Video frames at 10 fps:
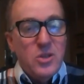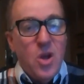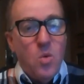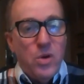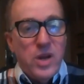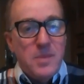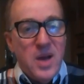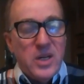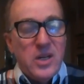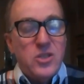Don't worry
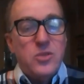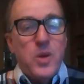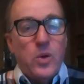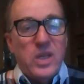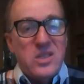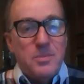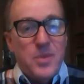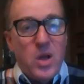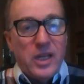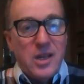about it. It's purely
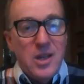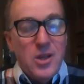symbolic.